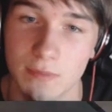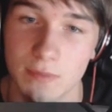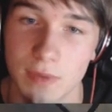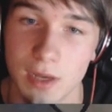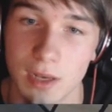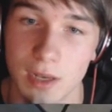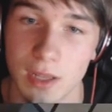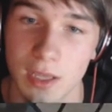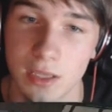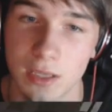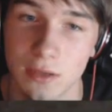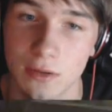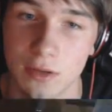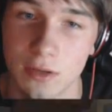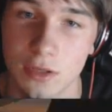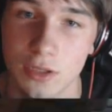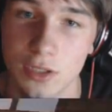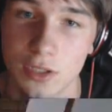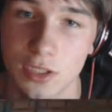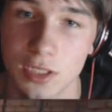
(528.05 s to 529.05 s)
But like you
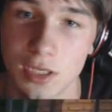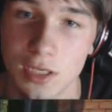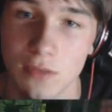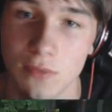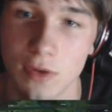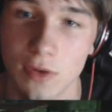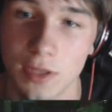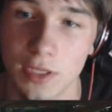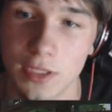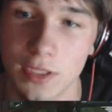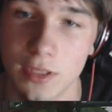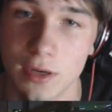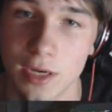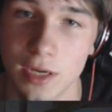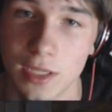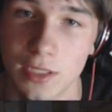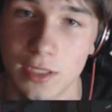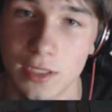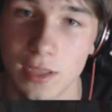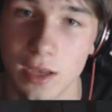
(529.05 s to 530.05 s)
can just see what this guy
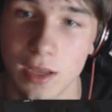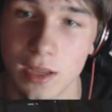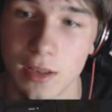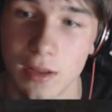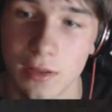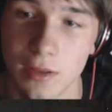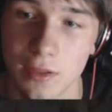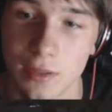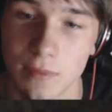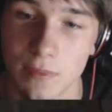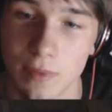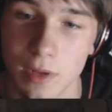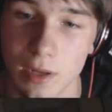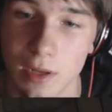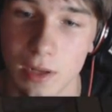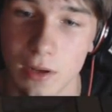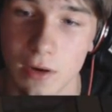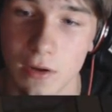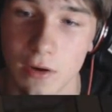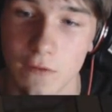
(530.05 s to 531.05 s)
has done to
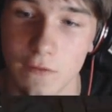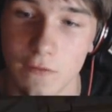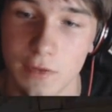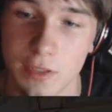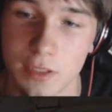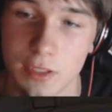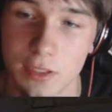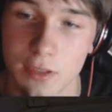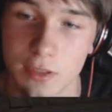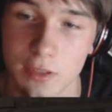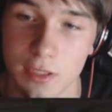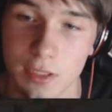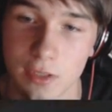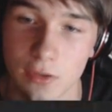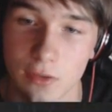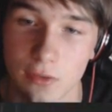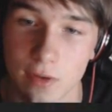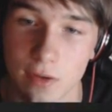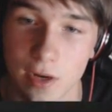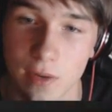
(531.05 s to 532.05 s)
pull it off. It just looks
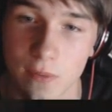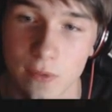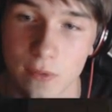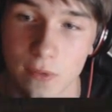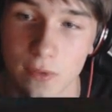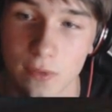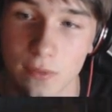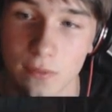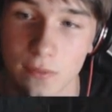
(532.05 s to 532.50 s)
incredible.